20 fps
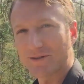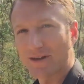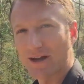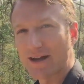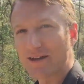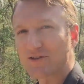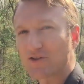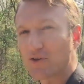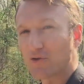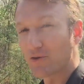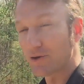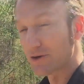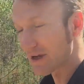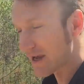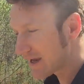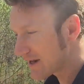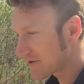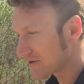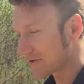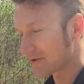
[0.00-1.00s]
as
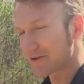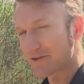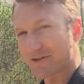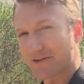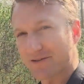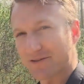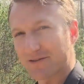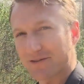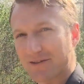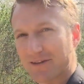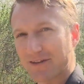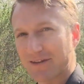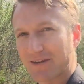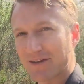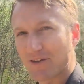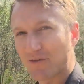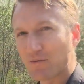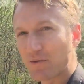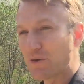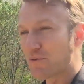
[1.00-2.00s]
creators,
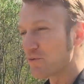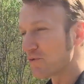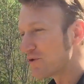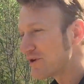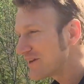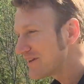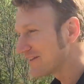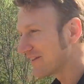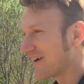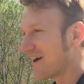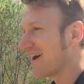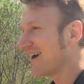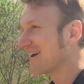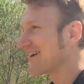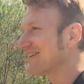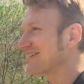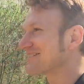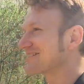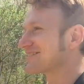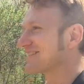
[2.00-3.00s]
we
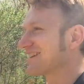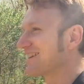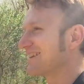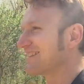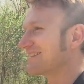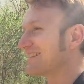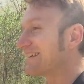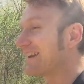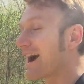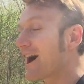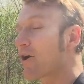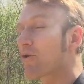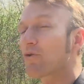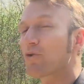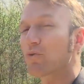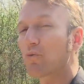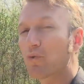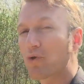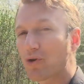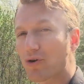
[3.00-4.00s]
realize that
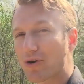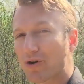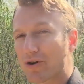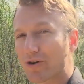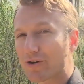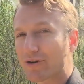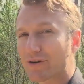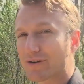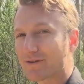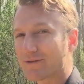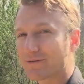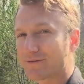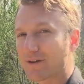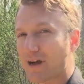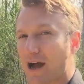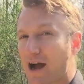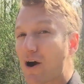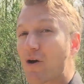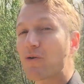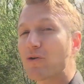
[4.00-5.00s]
our word,
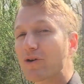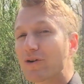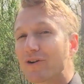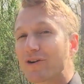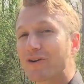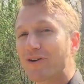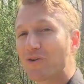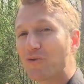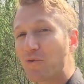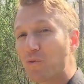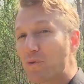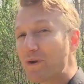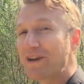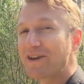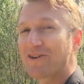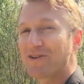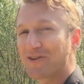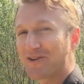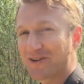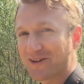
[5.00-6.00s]
our
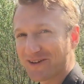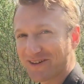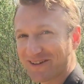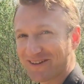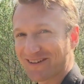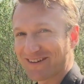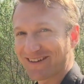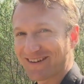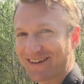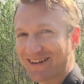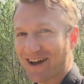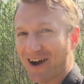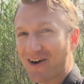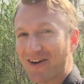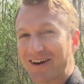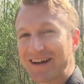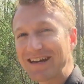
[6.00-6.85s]
weird, our